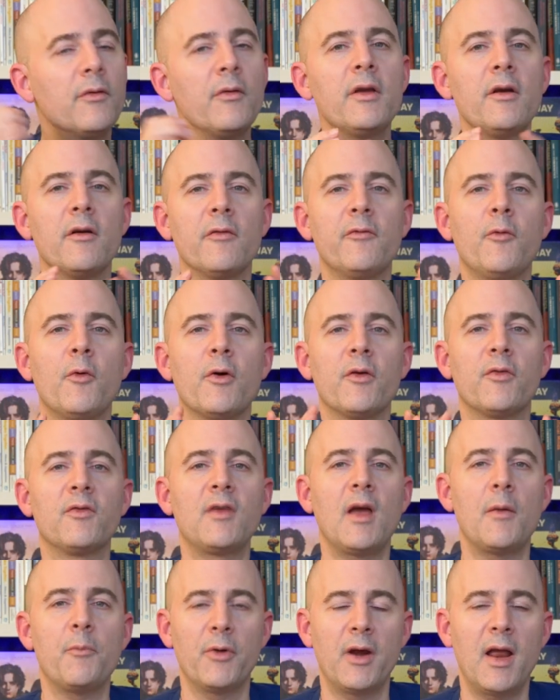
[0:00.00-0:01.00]
or 4
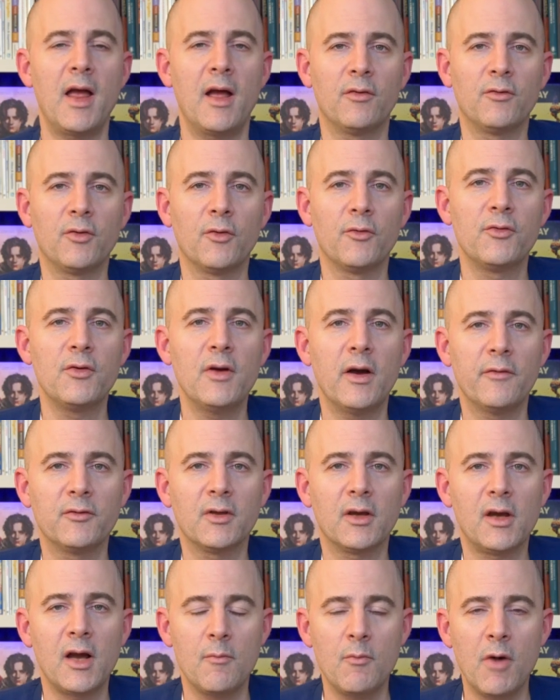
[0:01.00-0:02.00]
separate answers you have
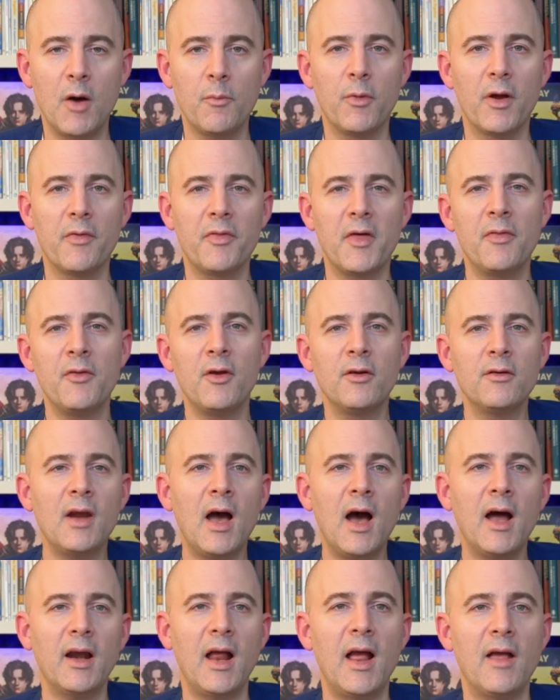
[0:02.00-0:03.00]
to come up with. And they're
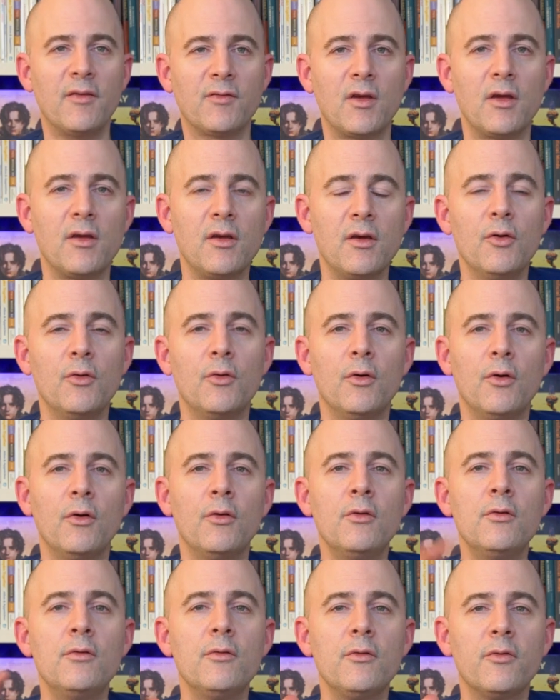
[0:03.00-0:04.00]
not asking you
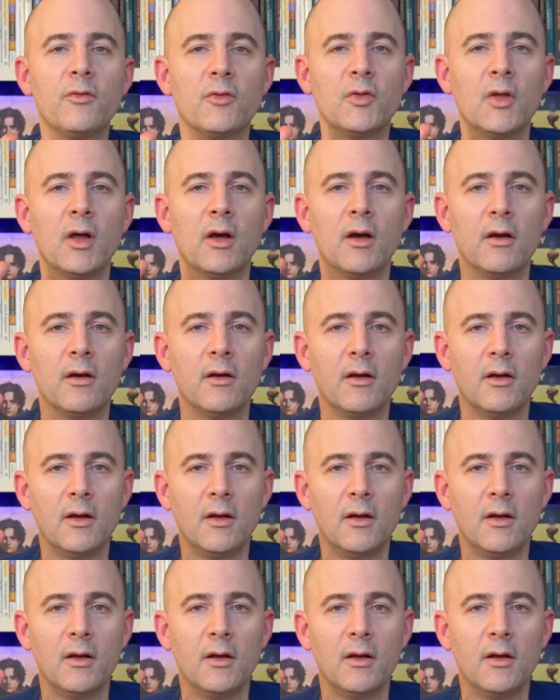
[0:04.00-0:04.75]
who did